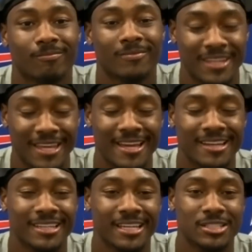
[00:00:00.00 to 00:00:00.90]
Yeah,
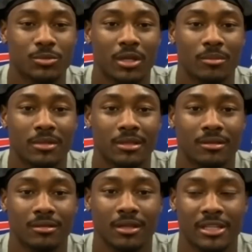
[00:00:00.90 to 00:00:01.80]
yeah, just being me.
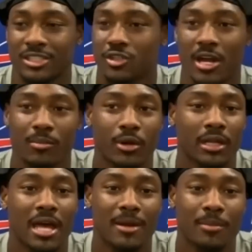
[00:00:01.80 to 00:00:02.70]
Okay. I just try to bring a
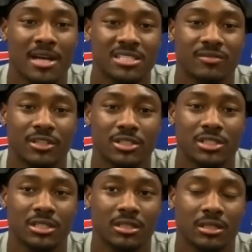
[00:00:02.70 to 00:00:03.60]
lot of positive
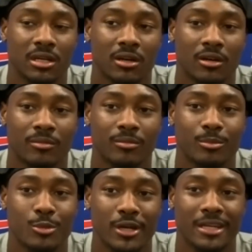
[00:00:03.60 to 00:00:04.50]
energy and um,
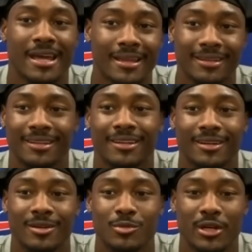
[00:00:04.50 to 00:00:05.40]
bringing that
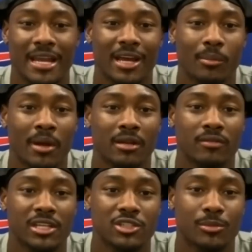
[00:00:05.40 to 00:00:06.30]
bringing that competitive
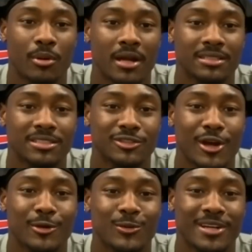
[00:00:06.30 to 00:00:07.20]
nature to practice and
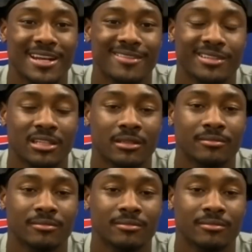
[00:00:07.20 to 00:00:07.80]
trying to win at everything.